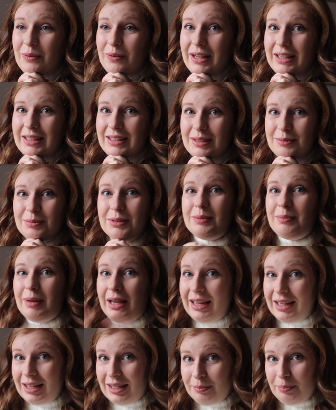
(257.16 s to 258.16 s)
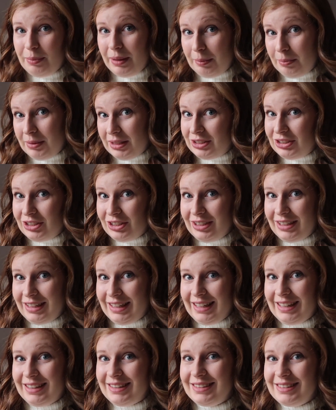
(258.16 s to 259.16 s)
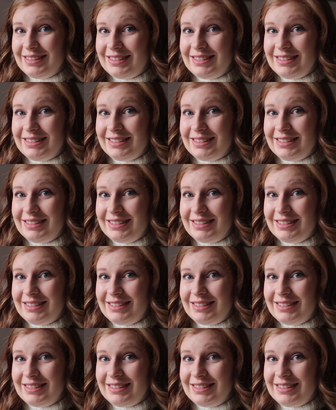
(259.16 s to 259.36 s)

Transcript: welcome to my little baby journey.